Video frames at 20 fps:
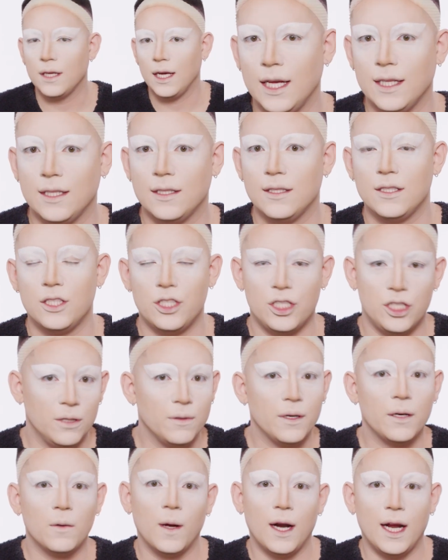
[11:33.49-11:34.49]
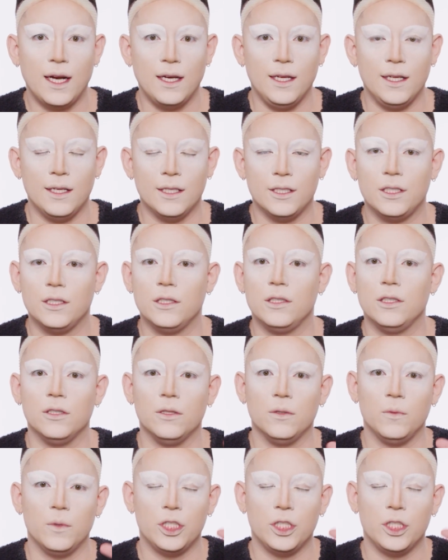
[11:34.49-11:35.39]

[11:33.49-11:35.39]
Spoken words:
It's doing what I need it to do,